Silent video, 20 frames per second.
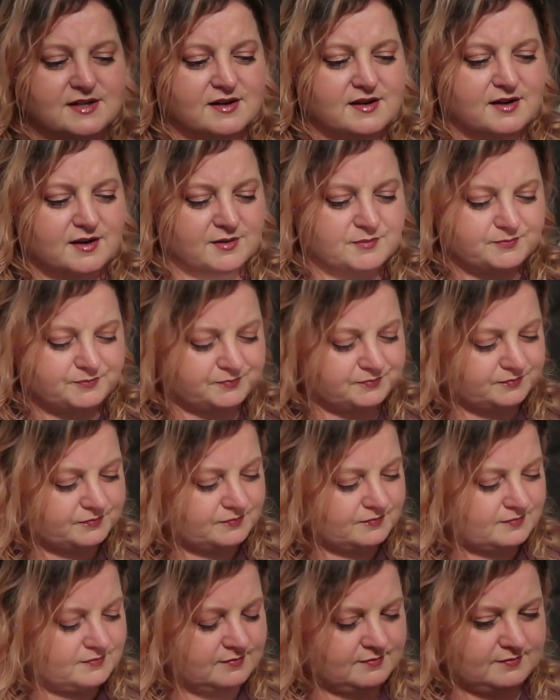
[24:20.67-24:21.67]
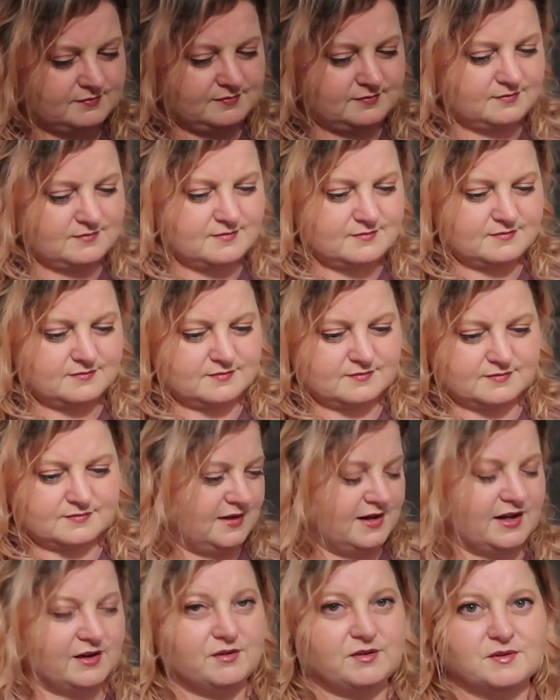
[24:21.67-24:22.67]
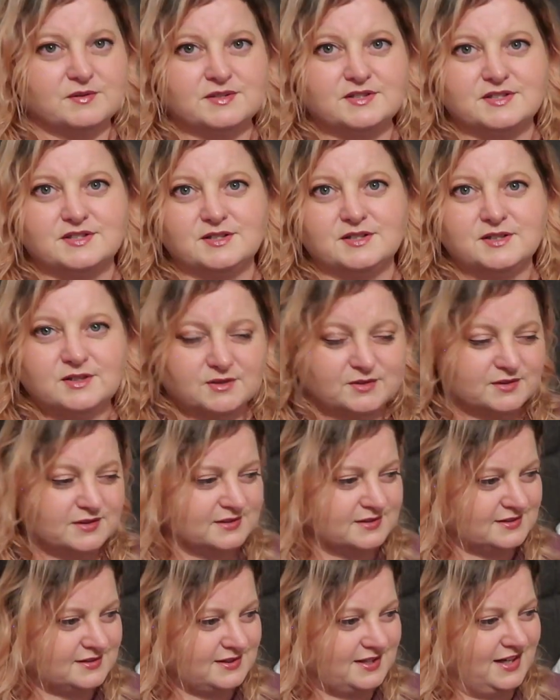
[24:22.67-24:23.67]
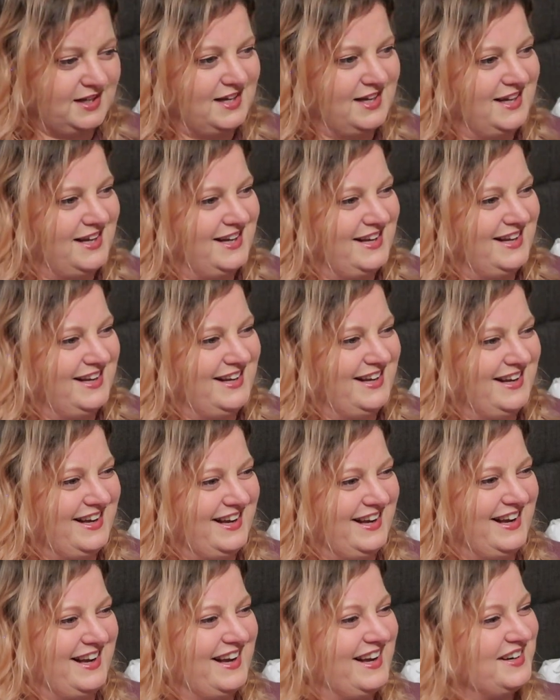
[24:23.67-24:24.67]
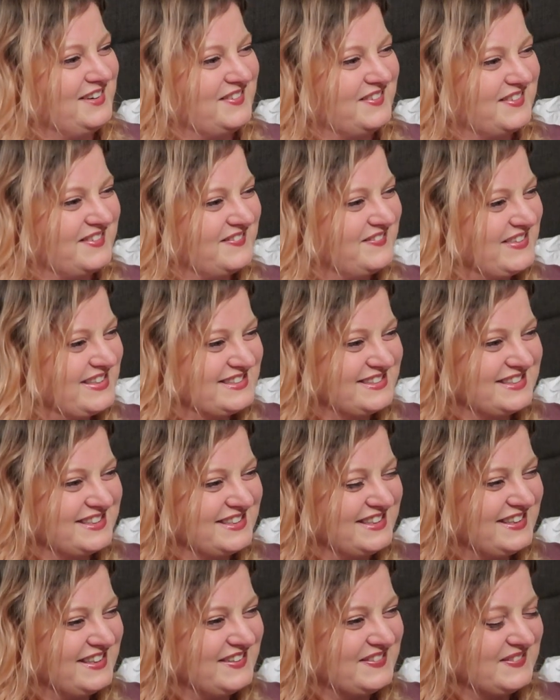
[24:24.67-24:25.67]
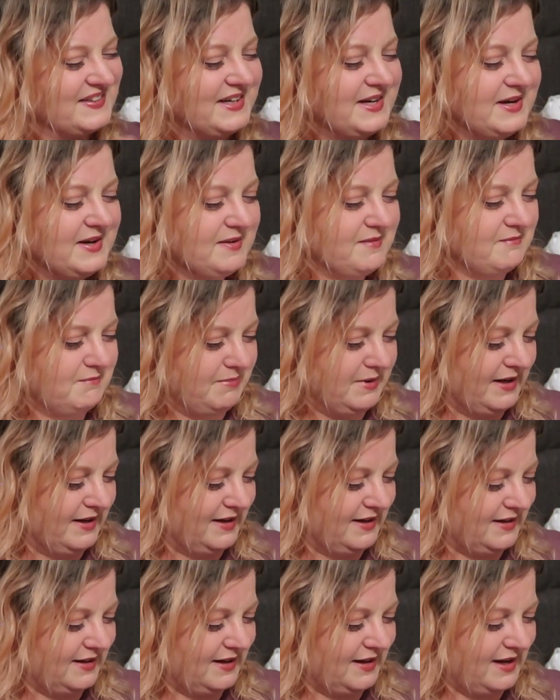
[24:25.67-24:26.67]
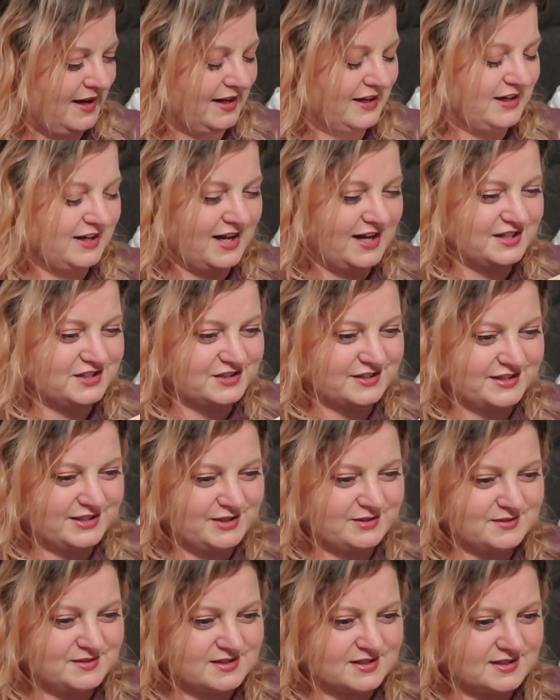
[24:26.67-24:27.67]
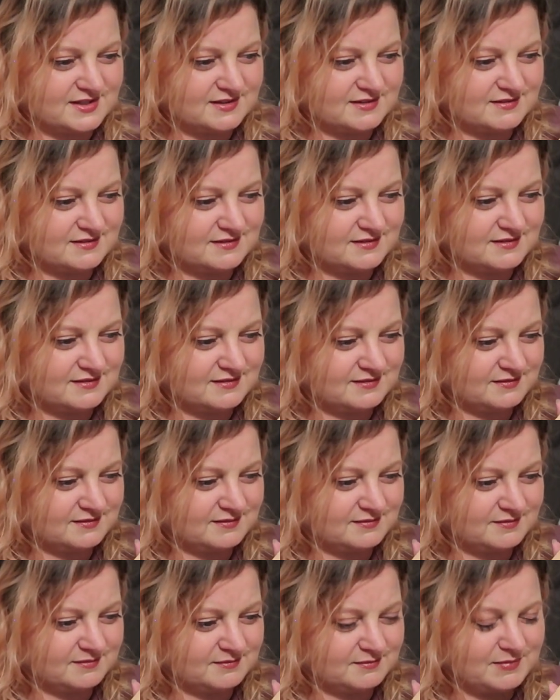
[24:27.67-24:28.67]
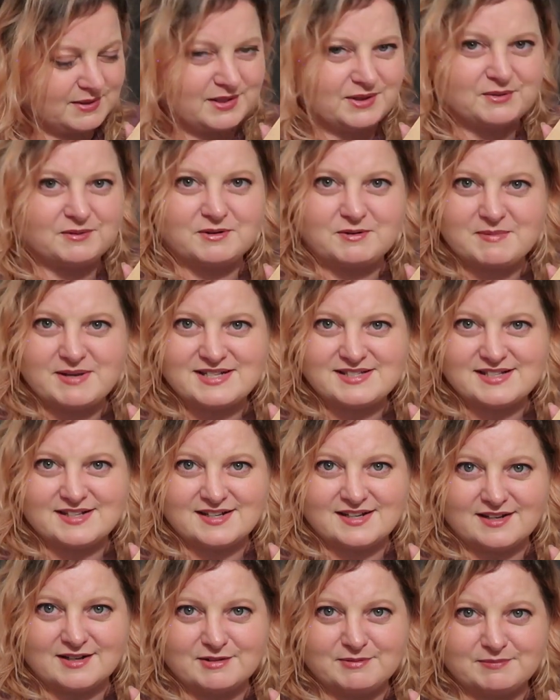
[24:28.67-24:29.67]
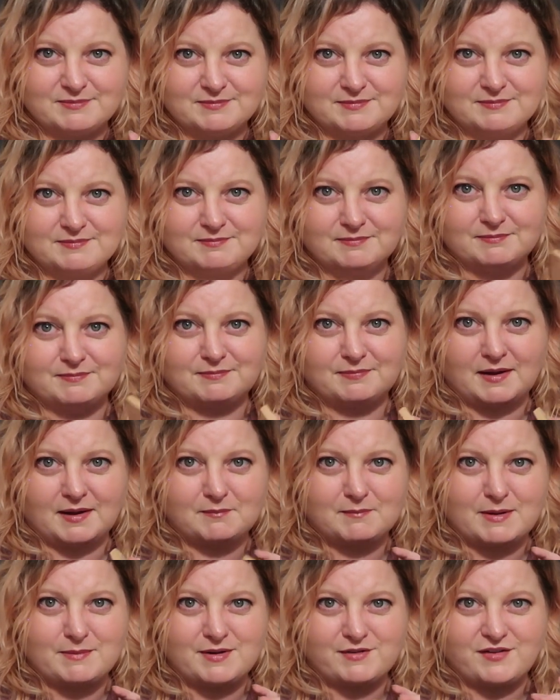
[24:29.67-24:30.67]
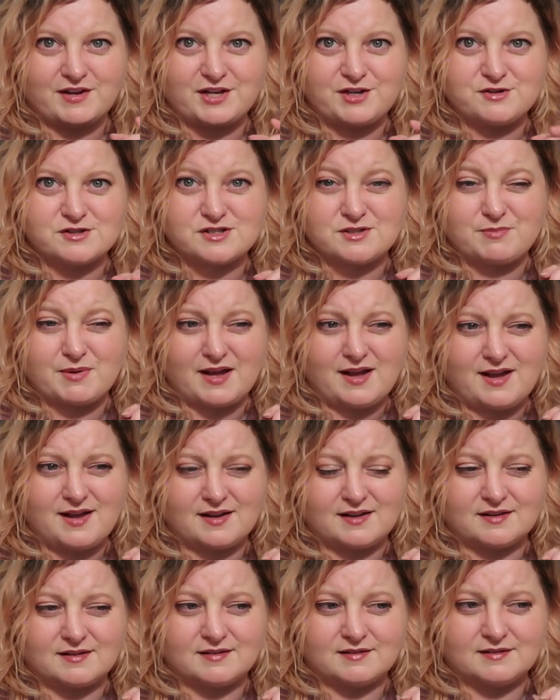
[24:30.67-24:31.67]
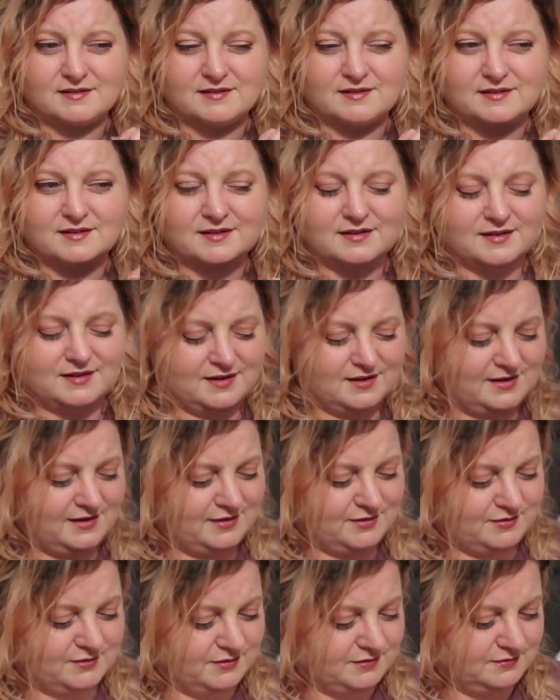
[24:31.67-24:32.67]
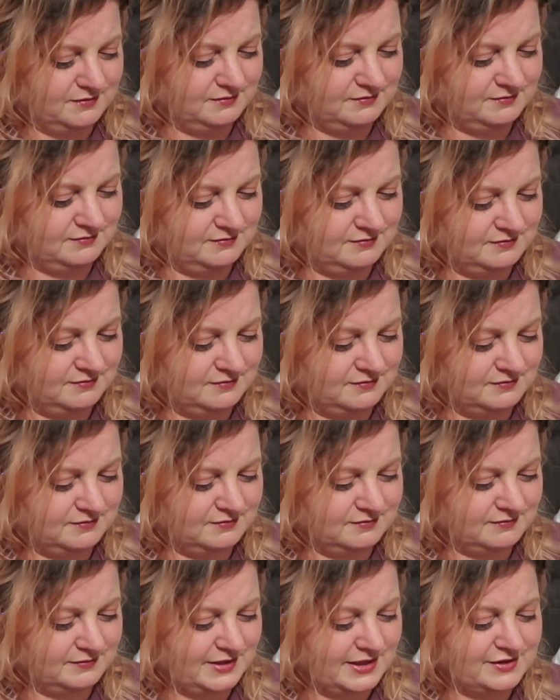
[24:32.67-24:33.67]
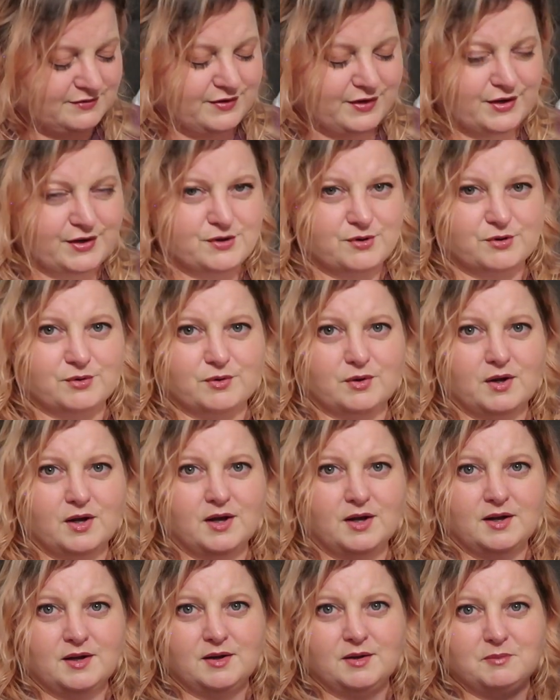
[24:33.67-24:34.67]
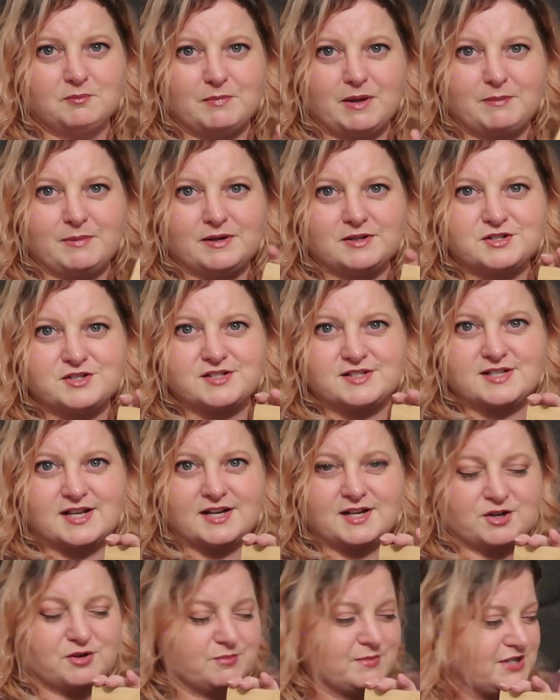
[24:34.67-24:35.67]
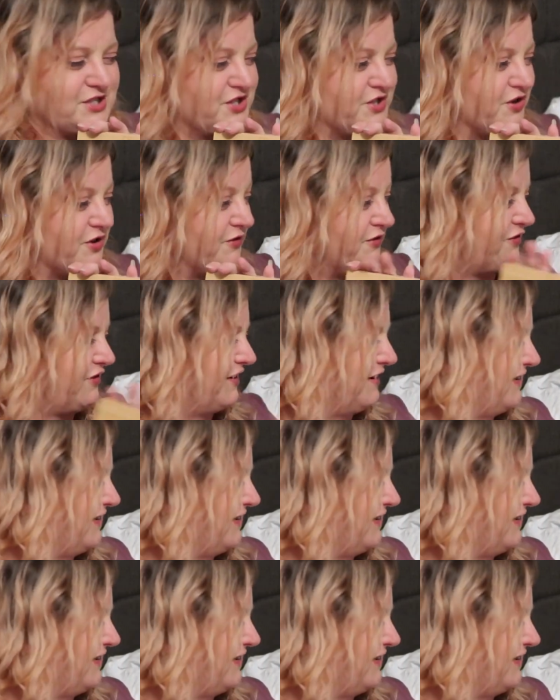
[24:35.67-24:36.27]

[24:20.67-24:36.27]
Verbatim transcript: it up. I don't know what to do because I don't want to mess it up. But I could actually use it. But I don't want to mess it up. Maybe if I use the back? I don't know. It's very cool. Maybe I'll just set it on my shelf.